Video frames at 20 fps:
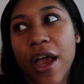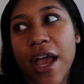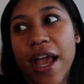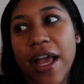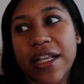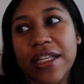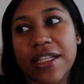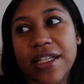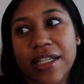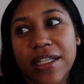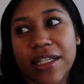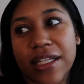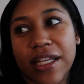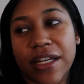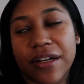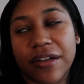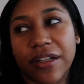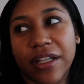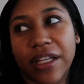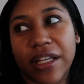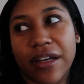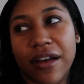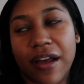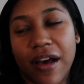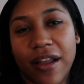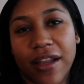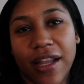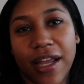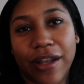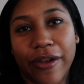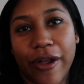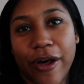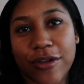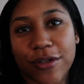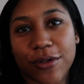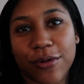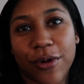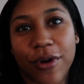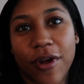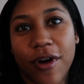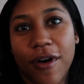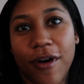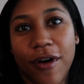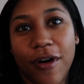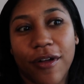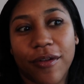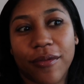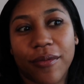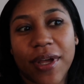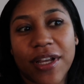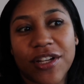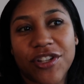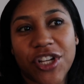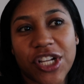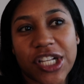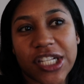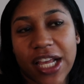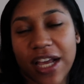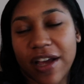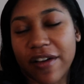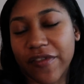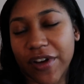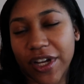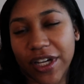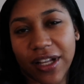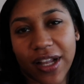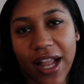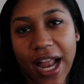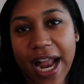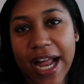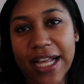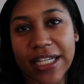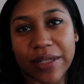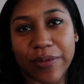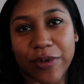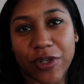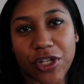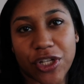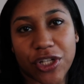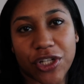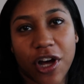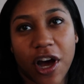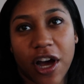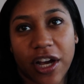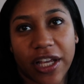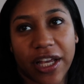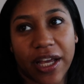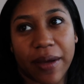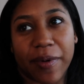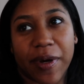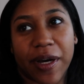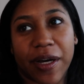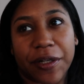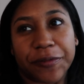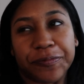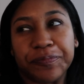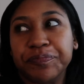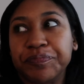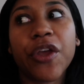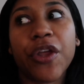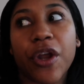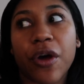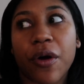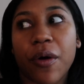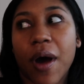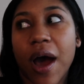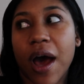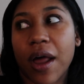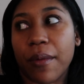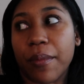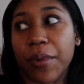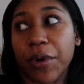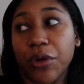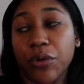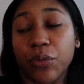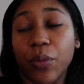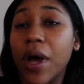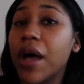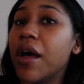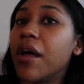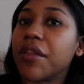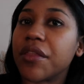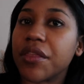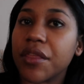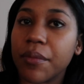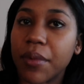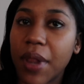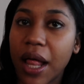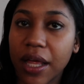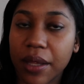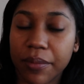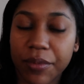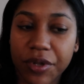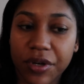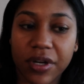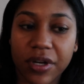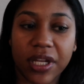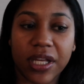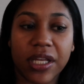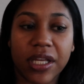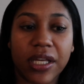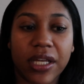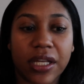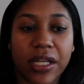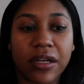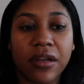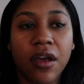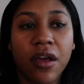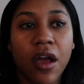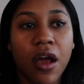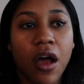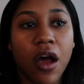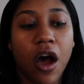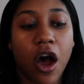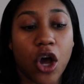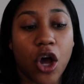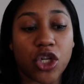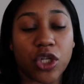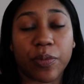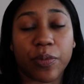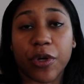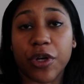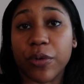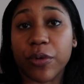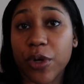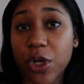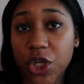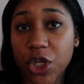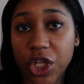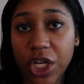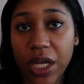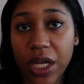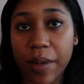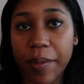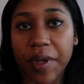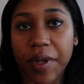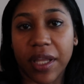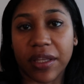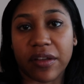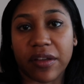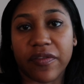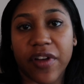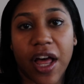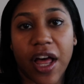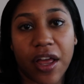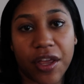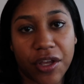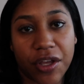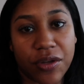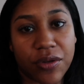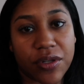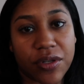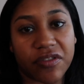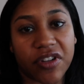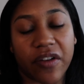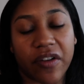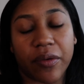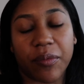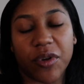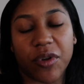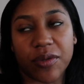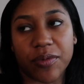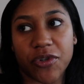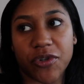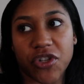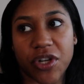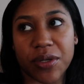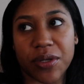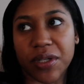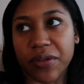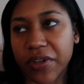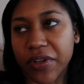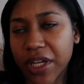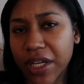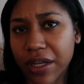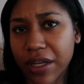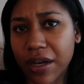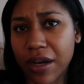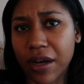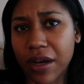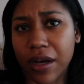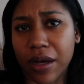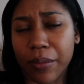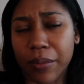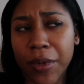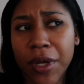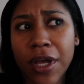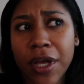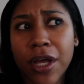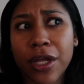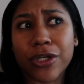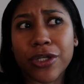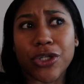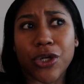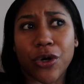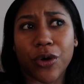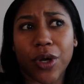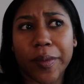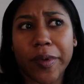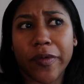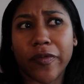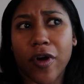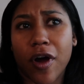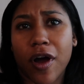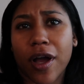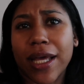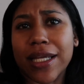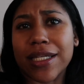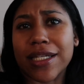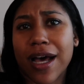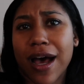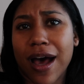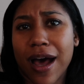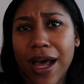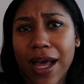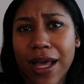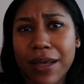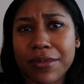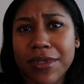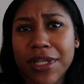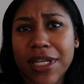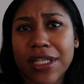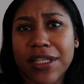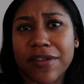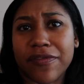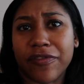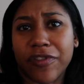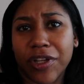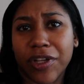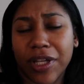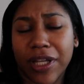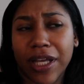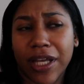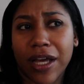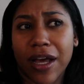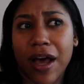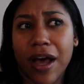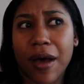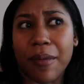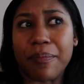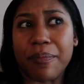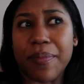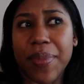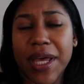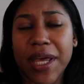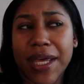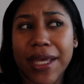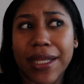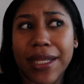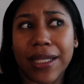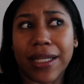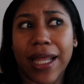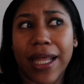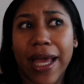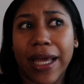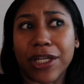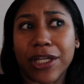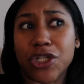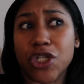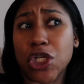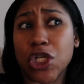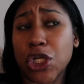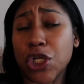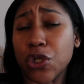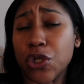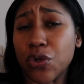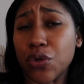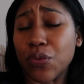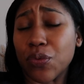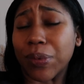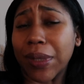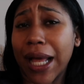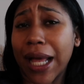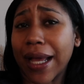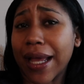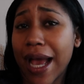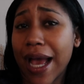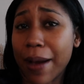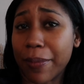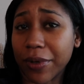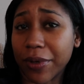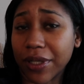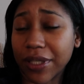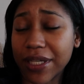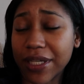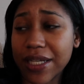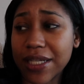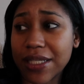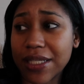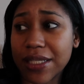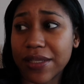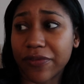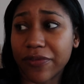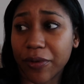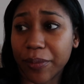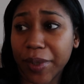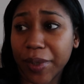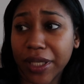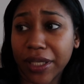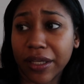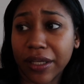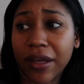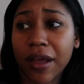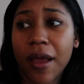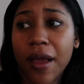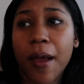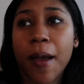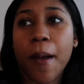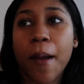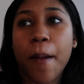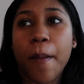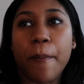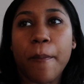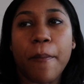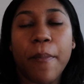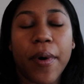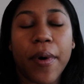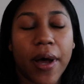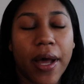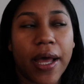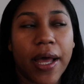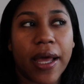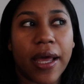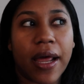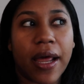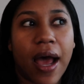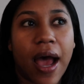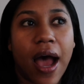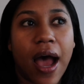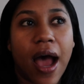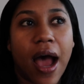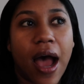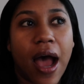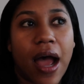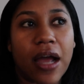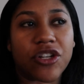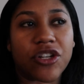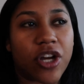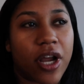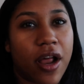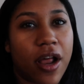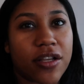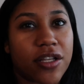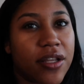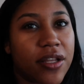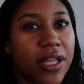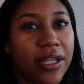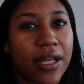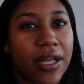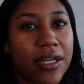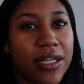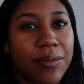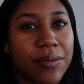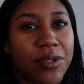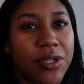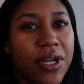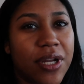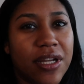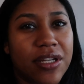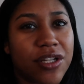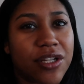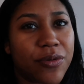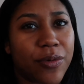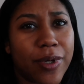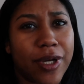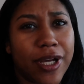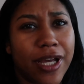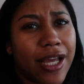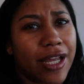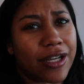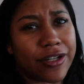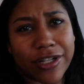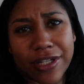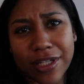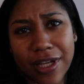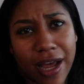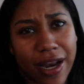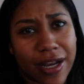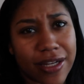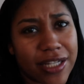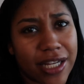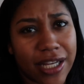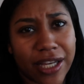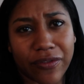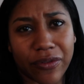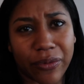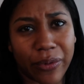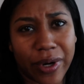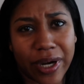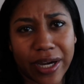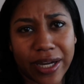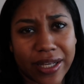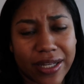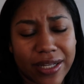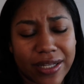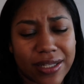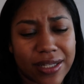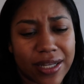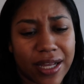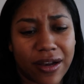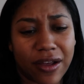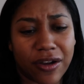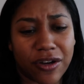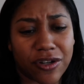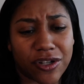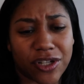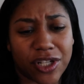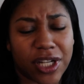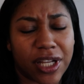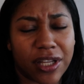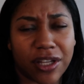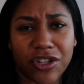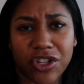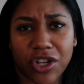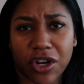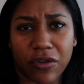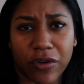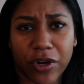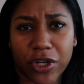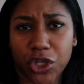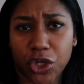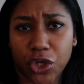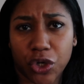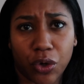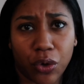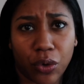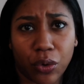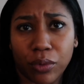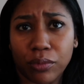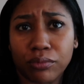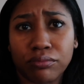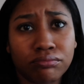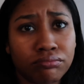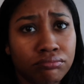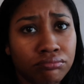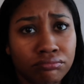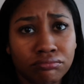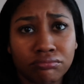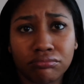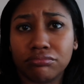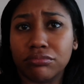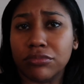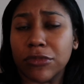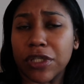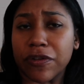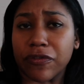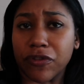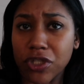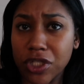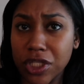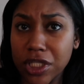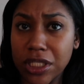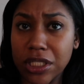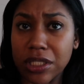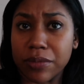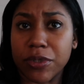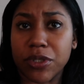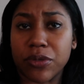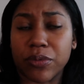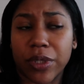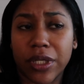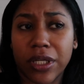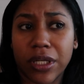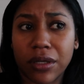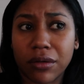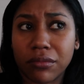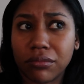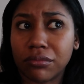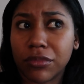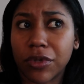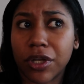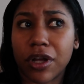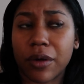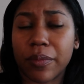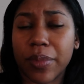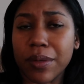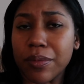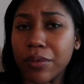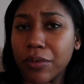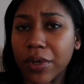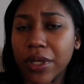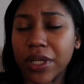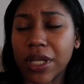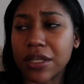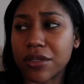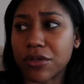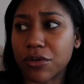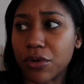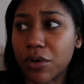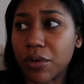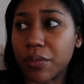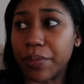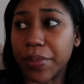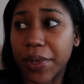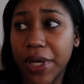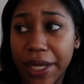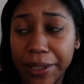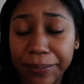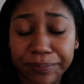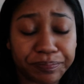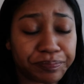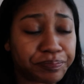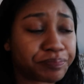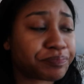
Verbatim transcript: it's literally not like law school at all. It's just like a fun class, and we're just talking about, you know, how to build wealth in the Black community and entrepreneurship and like the values of having multiple streams of income. Don't get me wrong, at times it's feeling a bit like too Black capitalist for me, but I try not to think that deep into it and just kind of take it for what it is and understand the generational differences between, you know, people in that school. But